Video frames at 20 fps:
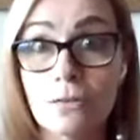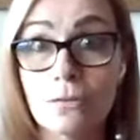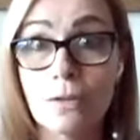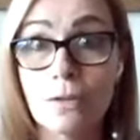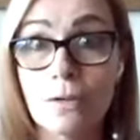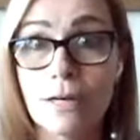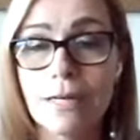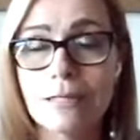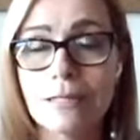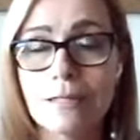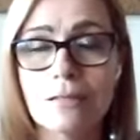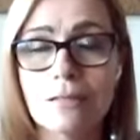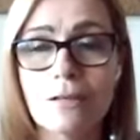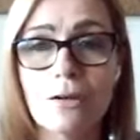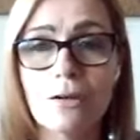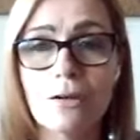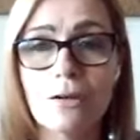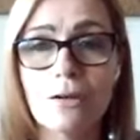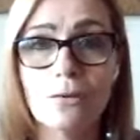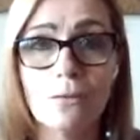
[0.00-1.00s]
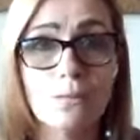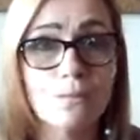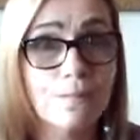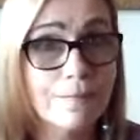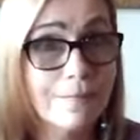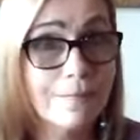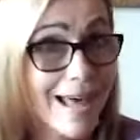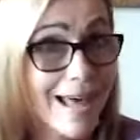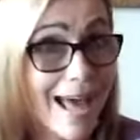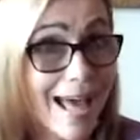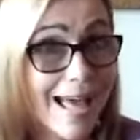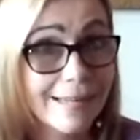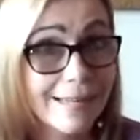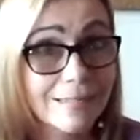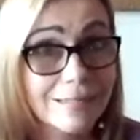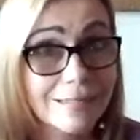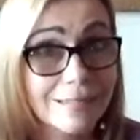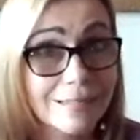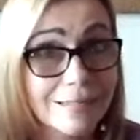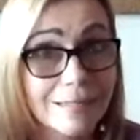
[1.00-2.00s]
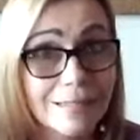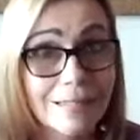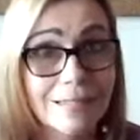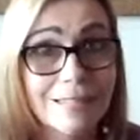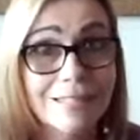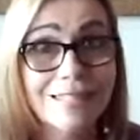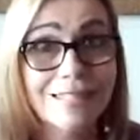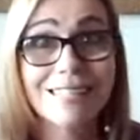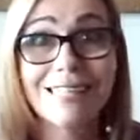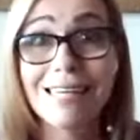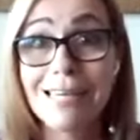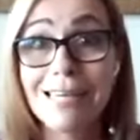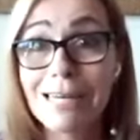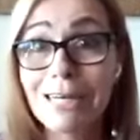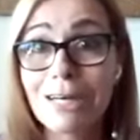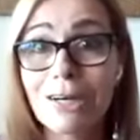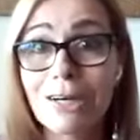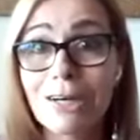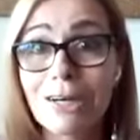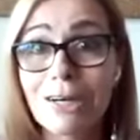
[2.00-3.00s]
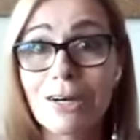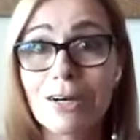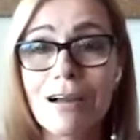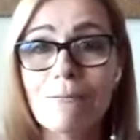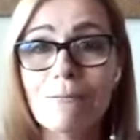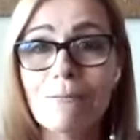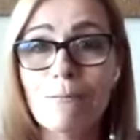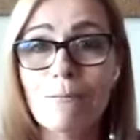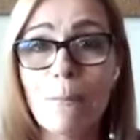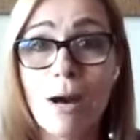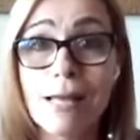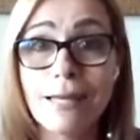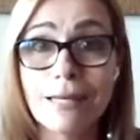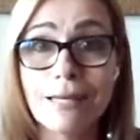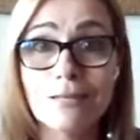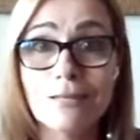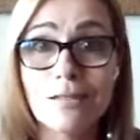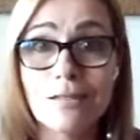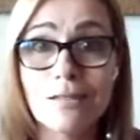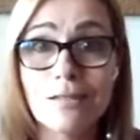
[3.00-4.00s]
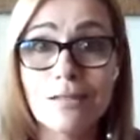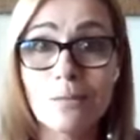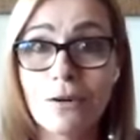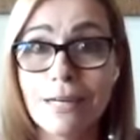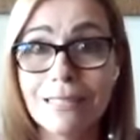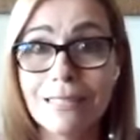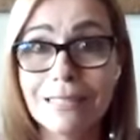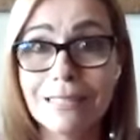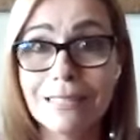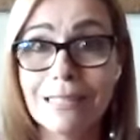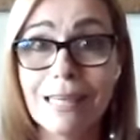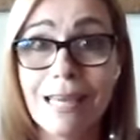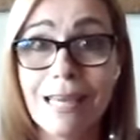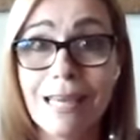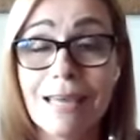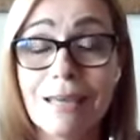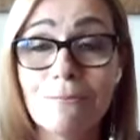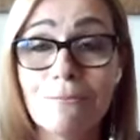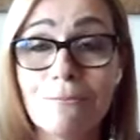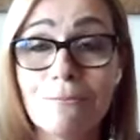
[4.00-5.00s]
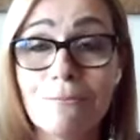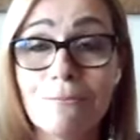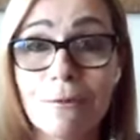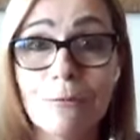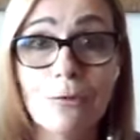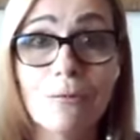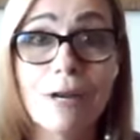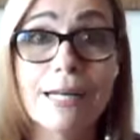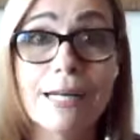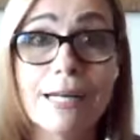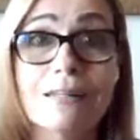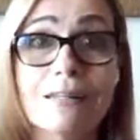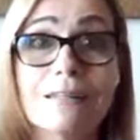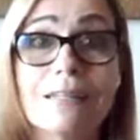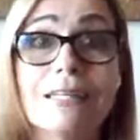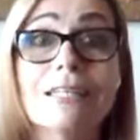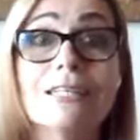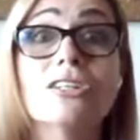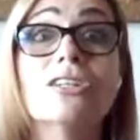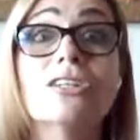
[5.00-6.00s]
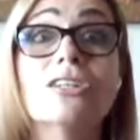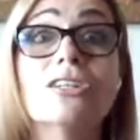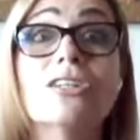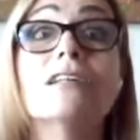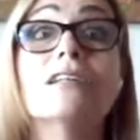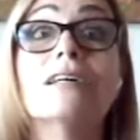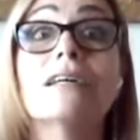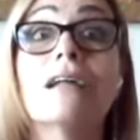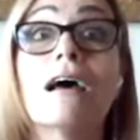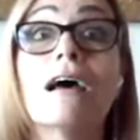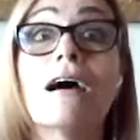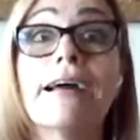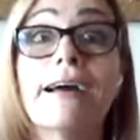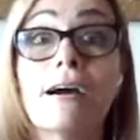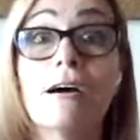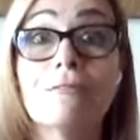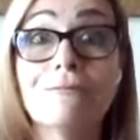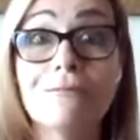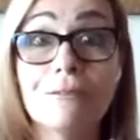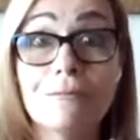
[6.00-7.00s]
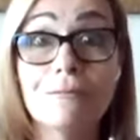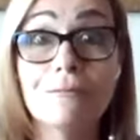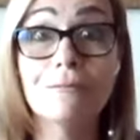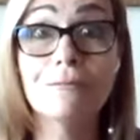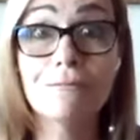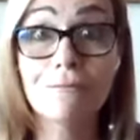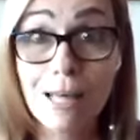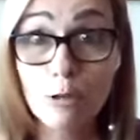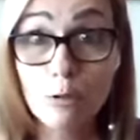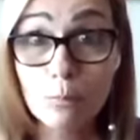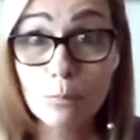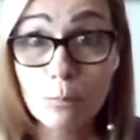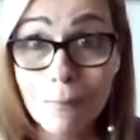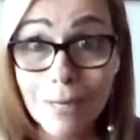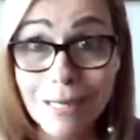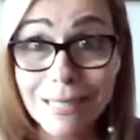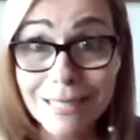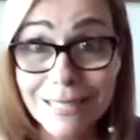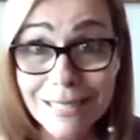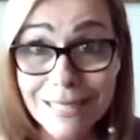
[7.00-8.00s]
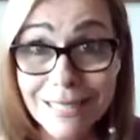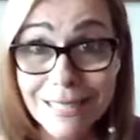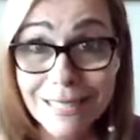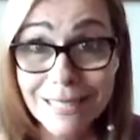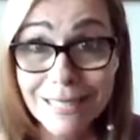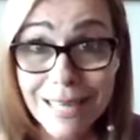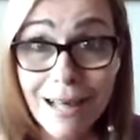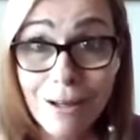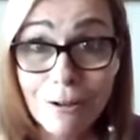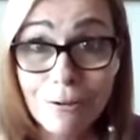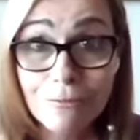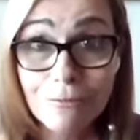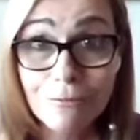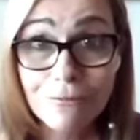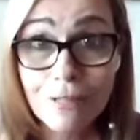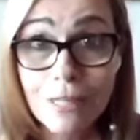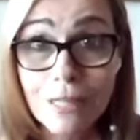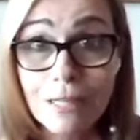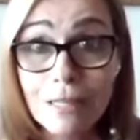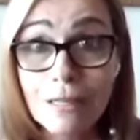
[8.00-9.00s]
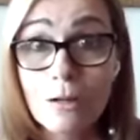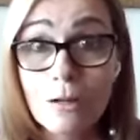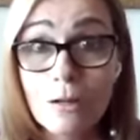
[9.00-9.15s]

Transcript: stories. So that year, my inspiration came from the recognition that I often found myself